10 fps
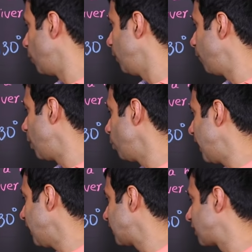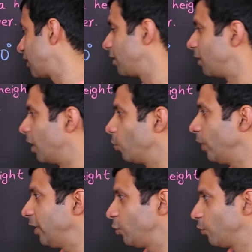we found x, now
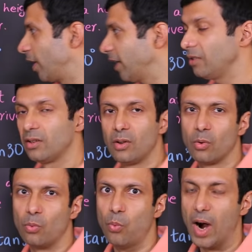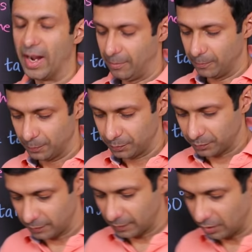we need to find y.
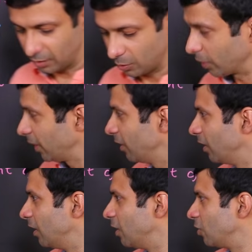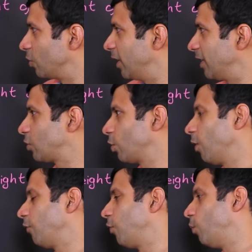Okay. So let's
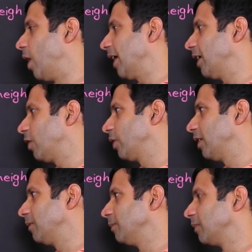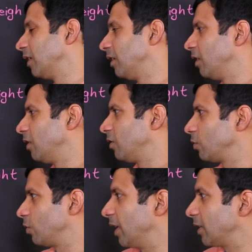solve for y now here.
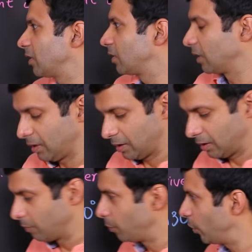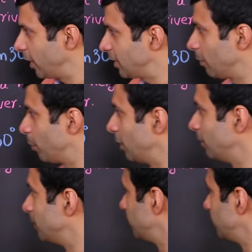So that's uh, pretty simple.